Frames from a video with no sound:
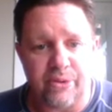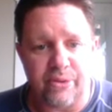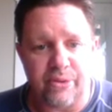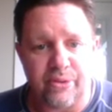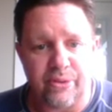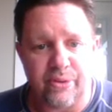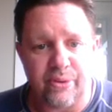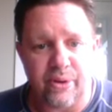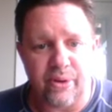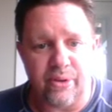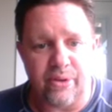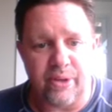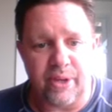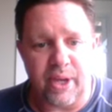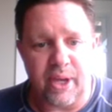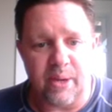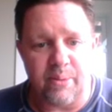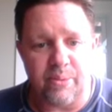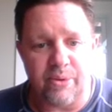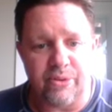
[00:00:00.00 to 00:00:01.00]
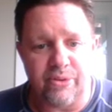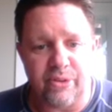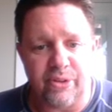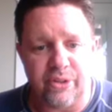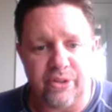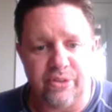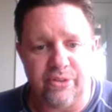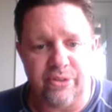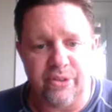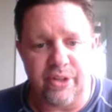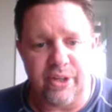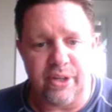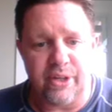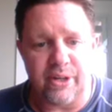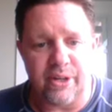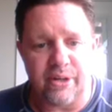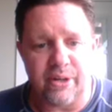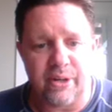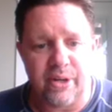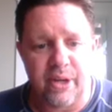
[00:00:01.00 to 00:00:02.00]
So all the k-mers that you see
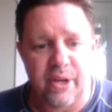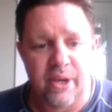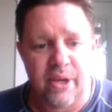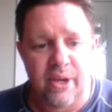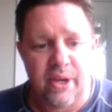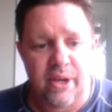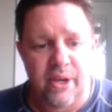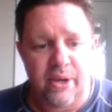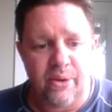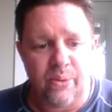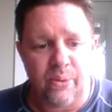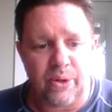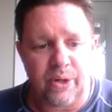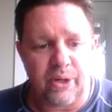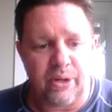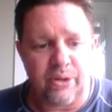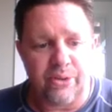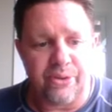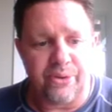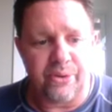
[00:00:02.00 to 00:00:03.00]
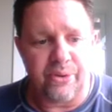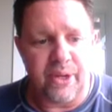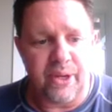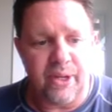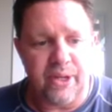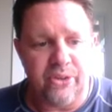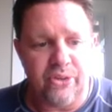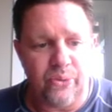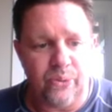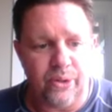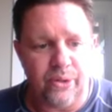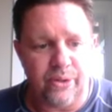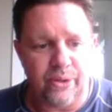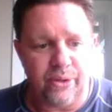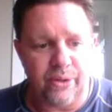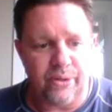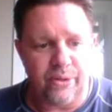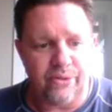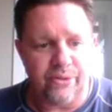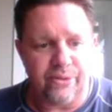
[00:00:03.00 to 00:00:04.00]
here, we're going to go through each one of
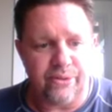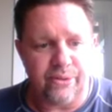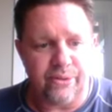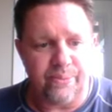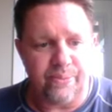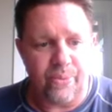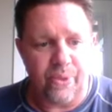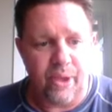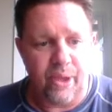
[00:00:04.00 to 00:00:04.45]
those,